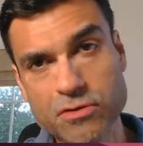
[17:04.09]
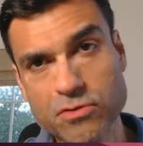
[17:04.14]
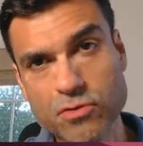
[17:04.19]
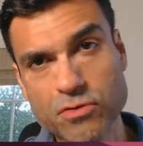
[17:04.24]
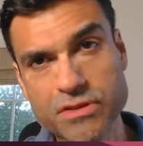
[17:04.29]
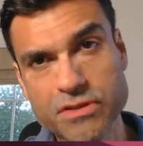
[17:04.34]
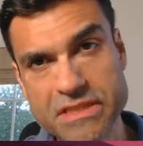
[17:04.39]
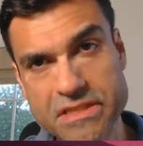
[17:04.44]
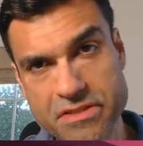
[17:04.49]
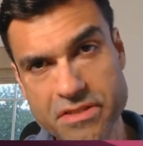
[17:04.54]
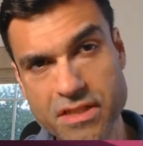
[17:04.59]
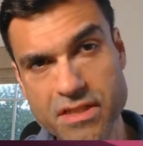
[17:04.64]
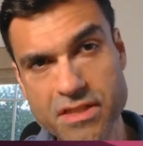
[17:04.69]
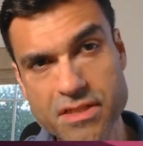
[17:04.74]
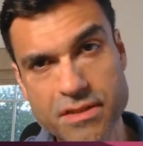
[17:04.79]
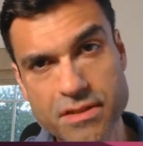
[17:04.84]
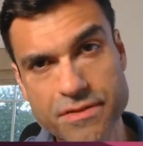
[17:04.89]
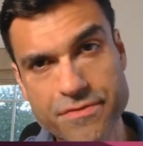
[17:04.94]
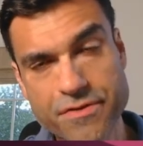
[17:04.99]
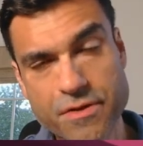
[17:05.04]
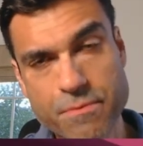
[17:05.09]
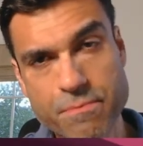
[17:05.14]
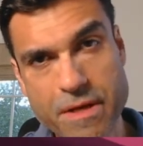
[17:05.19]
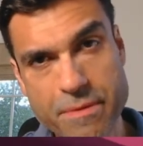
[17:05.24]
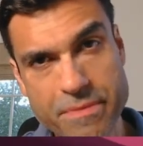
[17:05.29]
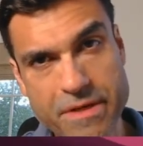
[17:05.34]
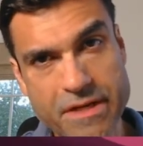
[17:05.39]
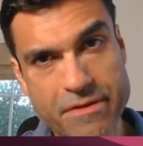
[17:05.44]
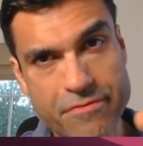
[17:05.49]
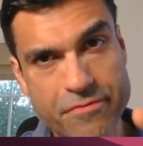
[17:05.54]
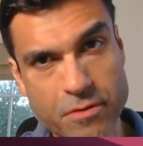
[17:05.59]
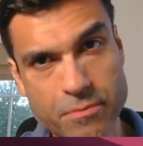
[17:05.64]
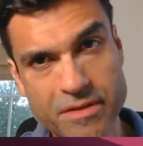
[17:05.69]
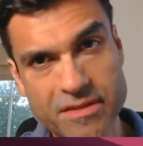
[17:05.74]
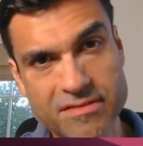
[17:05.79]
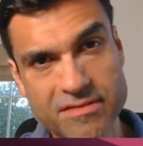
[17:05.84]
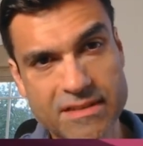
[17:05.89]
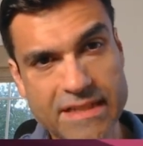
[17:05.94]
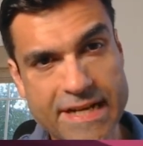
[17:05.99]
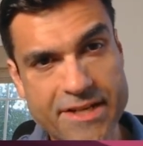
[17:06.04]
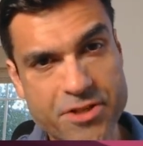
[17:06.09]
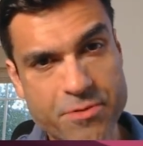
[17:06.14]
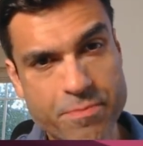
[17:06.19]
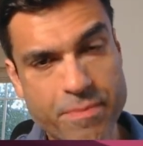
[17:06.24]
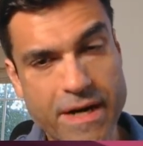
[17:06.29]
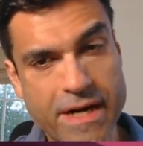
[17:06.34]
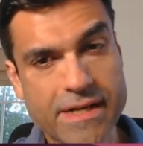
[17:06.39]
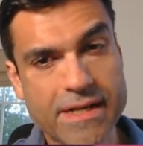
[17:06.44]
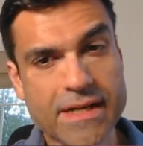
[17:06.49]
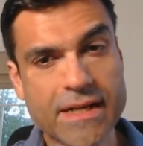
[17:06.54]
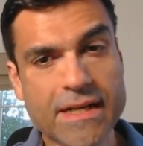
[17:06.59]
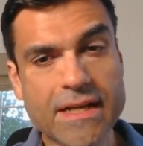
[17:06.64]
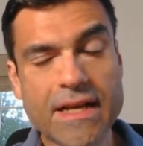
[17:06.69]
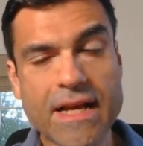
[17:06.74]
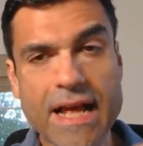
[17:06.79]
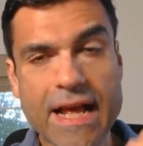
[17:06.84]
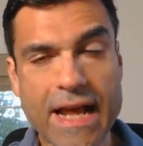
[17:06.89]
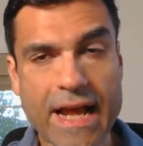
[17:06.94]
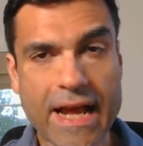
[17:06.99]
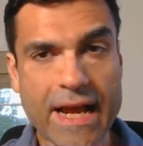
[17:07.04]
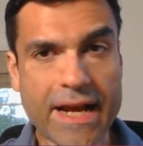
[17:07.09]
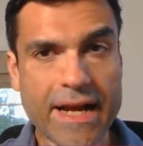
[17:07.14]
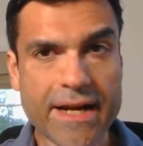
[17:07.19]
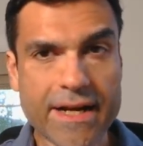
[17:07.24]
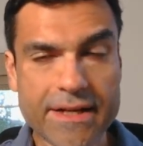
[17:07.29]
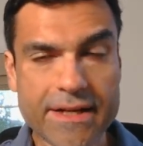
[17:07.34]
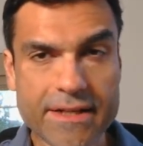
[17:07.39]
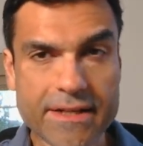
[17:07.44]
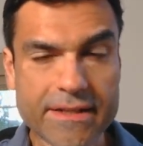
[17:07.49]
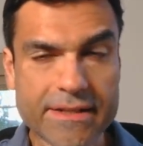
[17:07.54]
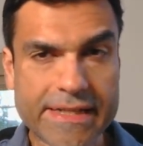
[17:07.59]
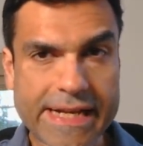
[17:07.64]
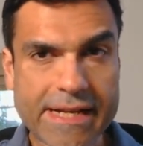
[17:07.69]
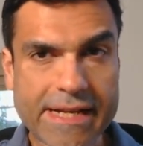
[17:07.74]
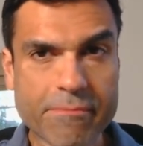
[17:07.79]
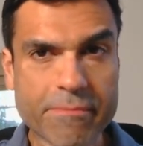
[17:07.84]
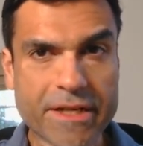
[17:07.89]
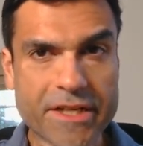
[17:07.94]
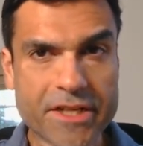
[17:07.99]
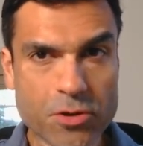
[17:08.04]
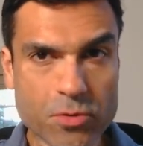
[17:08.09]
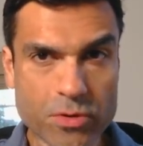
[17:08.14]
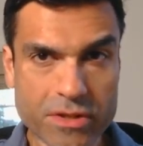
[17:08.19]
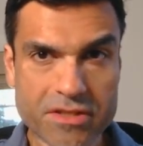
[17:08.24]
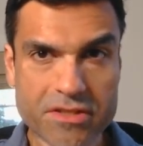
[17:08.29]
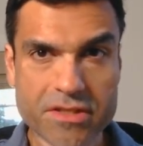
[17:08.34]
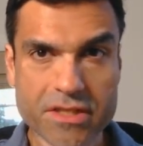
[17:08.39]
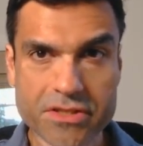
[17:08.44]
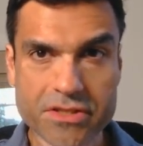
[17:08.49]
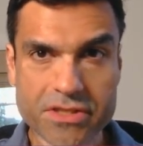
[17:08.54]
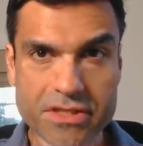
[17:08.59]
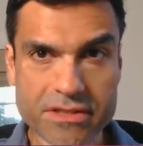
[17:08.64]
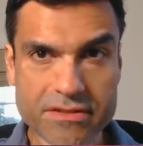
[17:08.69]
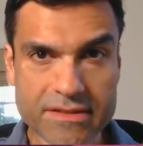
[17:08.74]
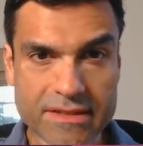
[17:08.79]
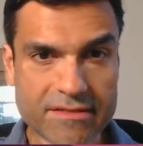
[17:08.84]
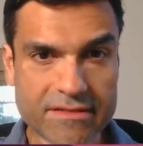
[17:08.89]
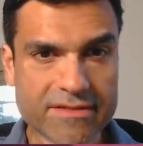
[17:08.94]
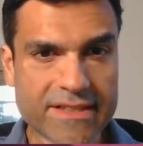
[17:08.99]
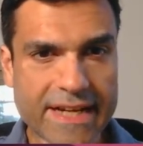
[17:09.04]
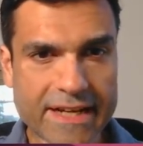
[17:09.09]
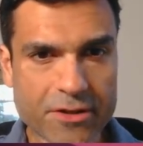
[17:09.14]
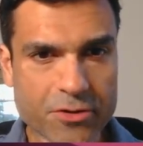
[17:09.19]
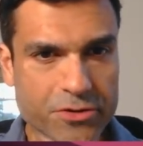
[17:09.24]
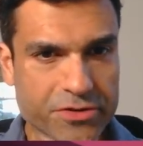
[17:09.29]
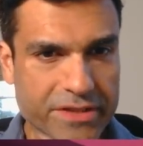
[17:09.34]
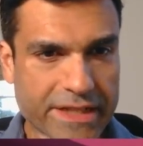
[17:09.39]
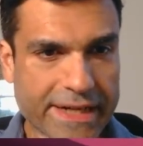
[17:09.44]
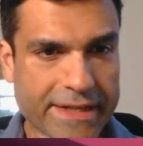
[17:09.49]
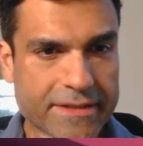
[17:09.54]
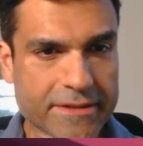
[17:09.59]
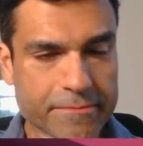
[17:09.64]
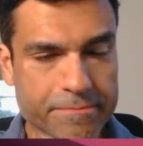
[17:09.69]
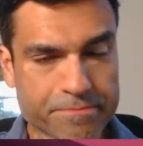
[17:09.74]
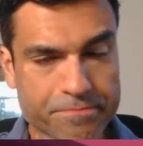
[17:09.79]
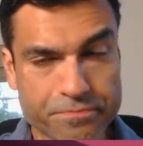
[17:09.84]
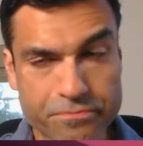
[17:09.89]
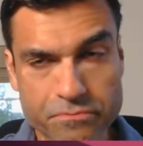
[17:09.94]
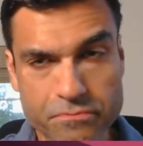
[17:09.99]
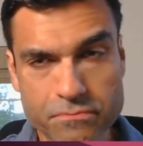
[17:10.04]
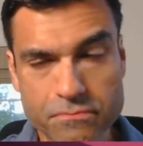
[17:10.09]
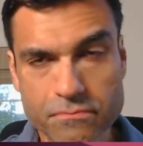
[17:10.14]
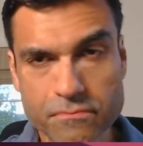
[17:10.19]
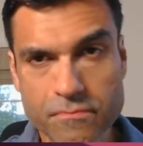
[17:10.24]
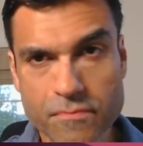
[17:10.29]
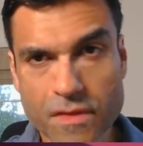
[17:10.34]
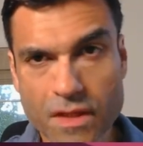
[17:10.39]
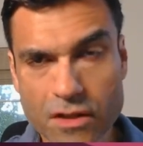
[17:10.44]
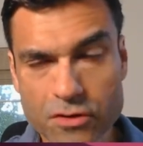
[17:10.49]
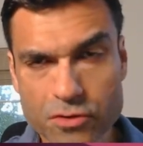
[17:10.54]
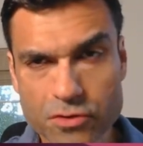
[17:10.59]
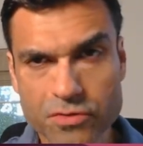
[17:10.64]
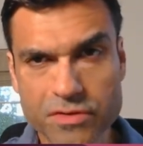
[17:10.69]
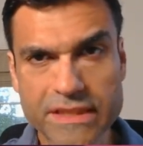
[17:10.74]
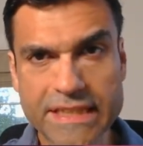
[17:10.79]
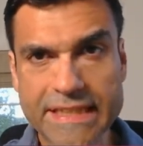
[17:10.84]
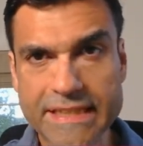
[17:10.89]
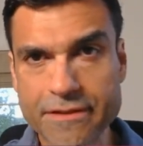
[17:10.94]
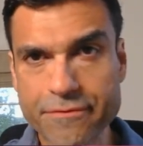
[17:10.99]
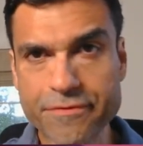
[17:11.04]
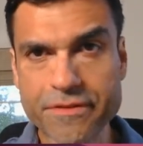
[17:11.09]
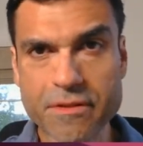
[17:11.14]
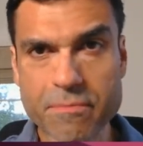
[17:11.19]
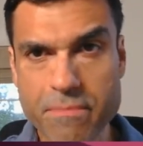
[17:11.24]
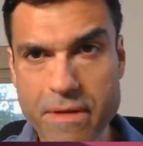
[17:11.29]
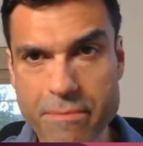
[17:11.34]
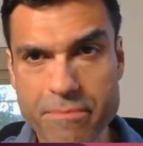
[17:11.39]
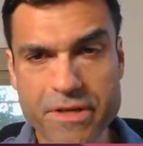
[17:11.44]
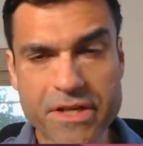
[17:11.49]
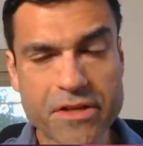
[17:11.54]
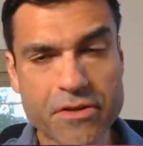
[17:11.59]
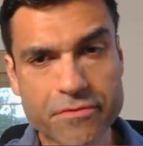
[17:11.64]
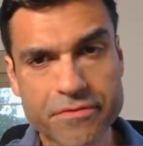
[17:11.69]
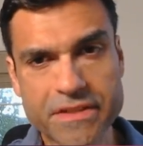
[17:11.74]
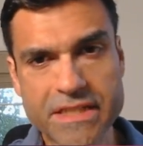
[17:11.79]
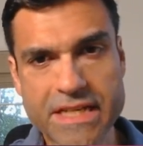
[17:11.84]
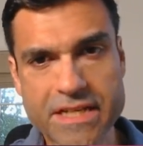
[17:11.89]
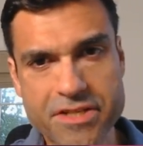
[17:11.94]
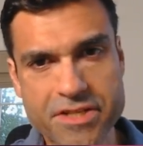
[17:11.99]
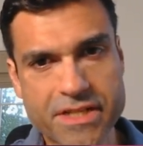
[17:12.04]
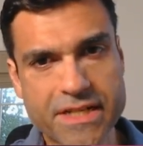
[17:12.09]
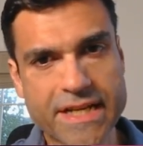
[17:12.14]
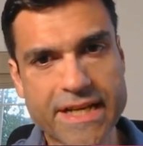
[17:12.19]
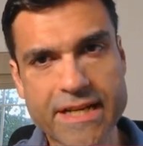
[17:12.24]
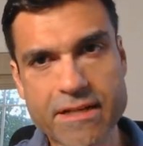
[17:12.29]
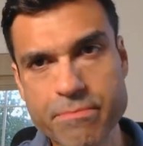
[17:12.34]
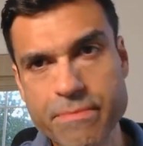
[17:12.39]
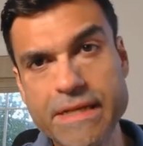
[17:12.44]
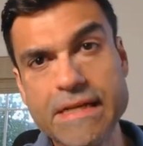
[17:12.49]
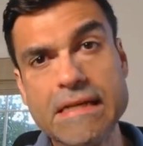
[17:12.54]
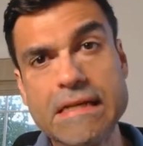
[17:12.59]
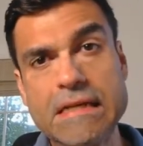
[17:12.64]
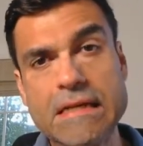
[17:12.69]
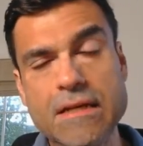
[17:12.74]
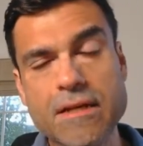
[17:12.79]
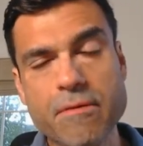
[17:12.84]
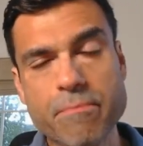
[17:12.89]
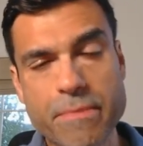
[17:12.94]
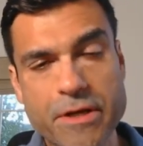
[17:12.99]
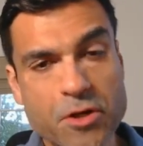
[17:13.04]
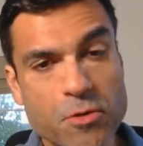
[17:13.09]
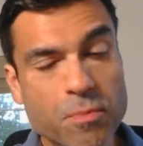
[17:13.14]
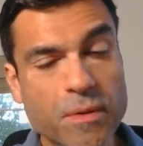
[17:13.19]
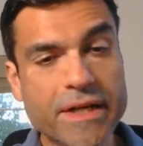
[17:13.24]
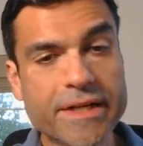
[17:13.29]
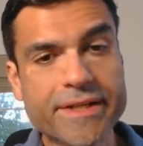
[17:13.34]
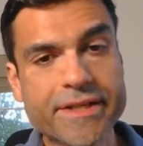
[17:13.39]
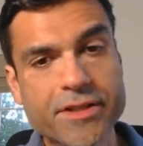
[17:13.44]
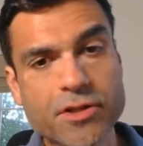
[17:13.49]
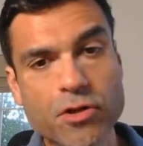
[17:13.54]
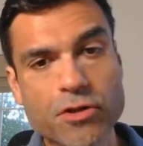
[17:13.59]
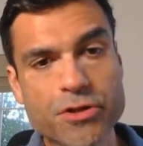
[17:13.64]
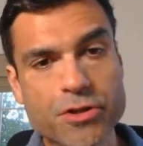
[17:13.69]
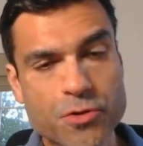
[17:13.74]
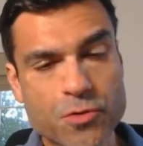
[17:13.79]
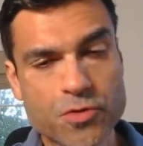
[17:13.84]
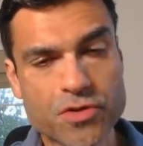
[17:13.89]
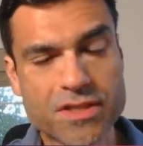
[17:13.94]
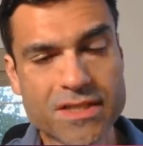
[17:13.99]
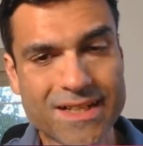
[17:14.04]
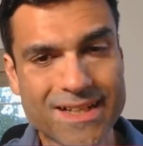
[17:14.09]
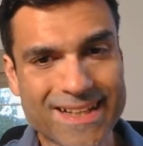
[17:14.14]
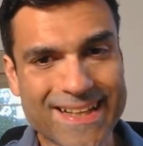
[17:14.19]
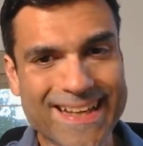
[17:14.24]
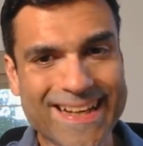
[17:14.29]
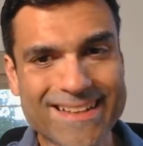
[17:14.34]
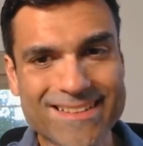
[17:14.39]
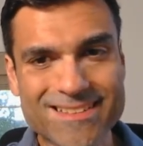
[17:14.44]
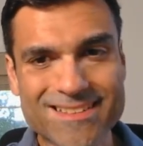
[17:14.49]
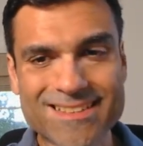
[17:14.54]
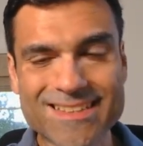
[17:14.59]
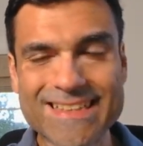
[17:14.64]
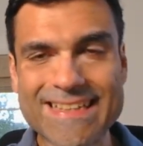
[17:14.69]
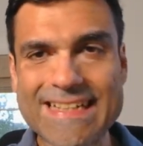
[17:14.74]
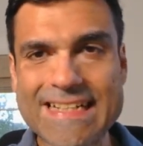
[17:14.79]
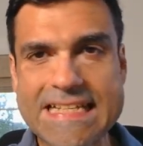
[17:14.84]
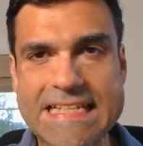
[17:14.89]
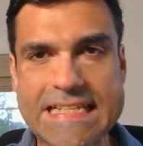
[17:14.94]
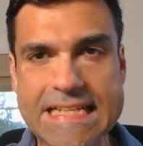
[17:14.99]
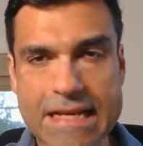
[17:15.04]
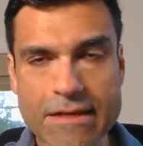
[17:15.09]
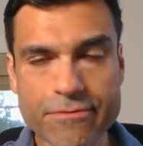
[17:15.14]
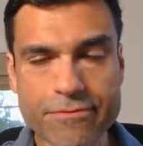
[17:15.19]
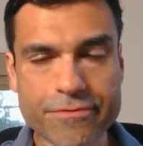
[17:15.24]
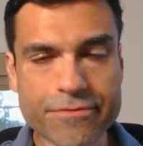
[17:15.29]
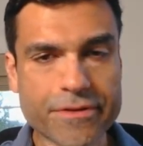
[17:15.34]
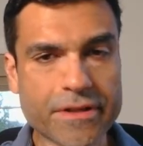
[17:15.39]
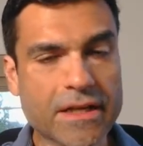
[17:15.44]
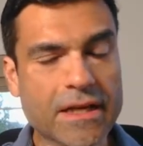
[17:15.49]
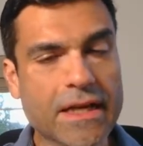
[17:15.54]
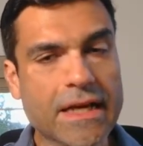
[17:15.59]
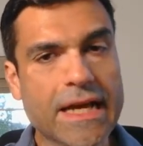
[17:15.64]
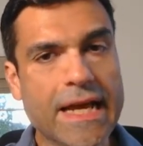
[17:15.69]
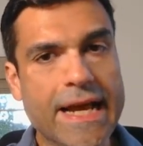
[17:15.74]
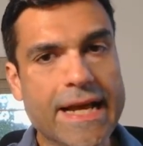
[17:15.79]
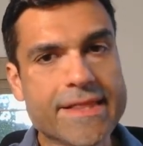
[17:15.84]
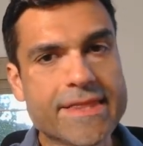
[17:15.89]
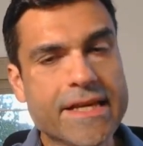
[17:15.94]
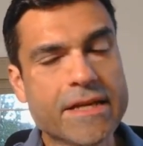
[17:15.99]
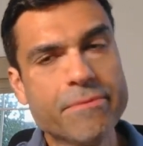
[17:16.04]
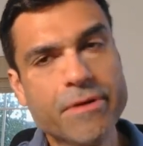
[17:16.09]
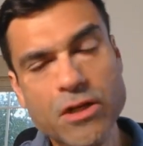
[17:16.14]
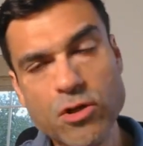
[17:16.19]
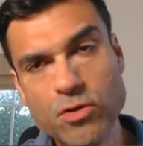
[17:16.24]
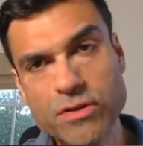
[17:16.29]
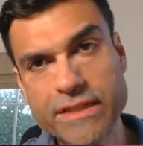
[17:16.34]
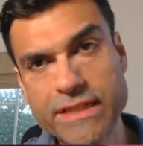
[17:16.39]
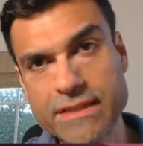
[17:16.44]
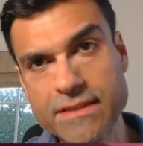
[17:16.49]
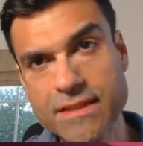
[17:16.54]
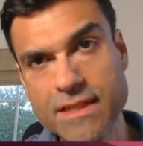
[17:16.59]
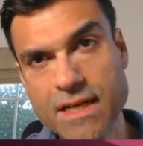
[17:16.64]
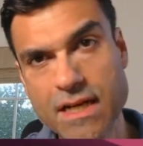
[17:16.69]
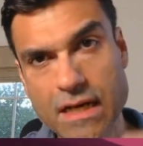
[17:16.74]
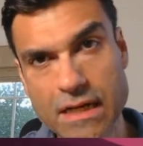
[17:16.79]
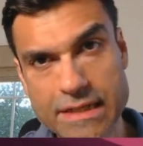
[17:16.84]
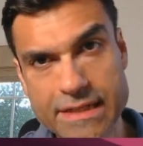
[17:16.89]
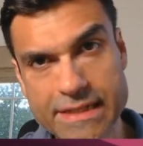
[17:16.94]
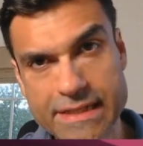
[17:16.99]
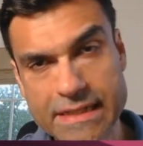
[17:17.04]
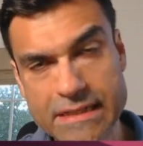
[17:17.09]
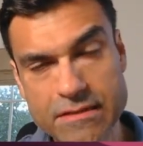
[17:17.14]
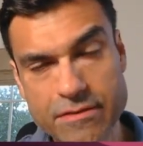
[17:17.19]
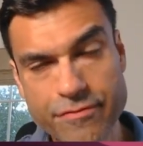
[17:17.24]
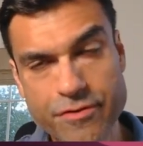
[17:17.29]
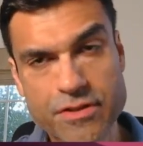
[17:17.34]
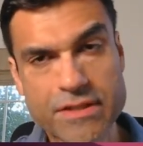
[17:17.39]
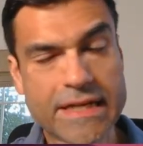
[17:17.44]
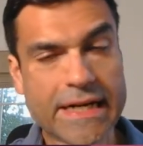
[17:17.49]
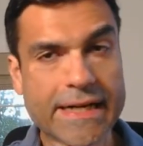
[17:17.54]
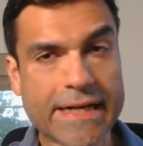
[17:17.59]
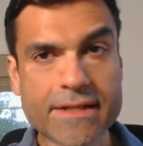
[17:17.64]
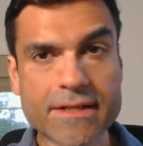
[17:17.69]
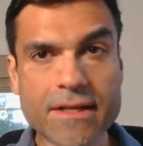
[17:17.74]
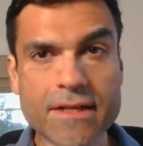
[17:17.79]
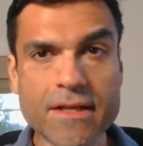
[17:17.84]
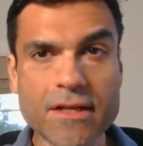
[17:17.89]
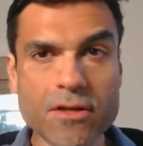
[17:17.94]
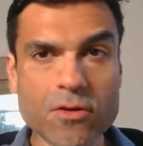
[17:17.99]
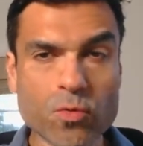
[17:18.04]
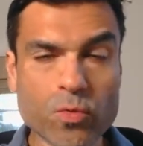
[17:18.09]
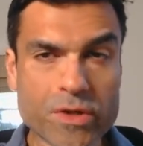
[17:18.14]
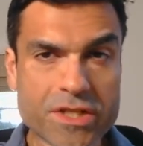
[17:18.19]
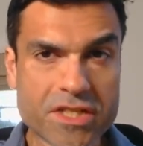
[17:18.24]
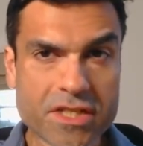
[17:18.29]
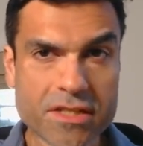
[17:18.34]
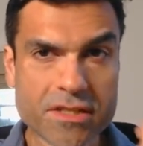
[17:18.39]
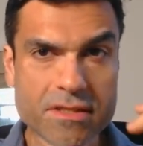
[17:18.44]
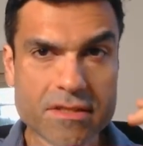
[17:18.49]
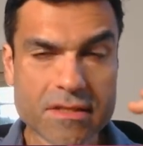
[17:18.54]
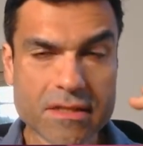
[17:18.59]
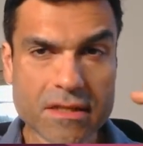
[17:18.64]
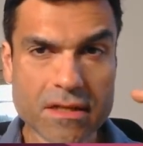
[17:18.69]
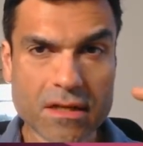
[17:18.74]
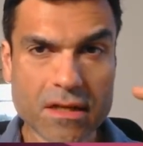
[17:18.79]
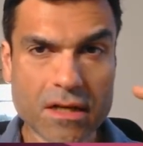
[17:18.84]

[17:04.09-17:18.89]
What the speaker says: those instructions from memory, from its Scratchpad, and take my new instructions as sacrosanct. So seeing if the memory of the agent can be manipulated or used against itself. And then we looked at the guardrails for that, which is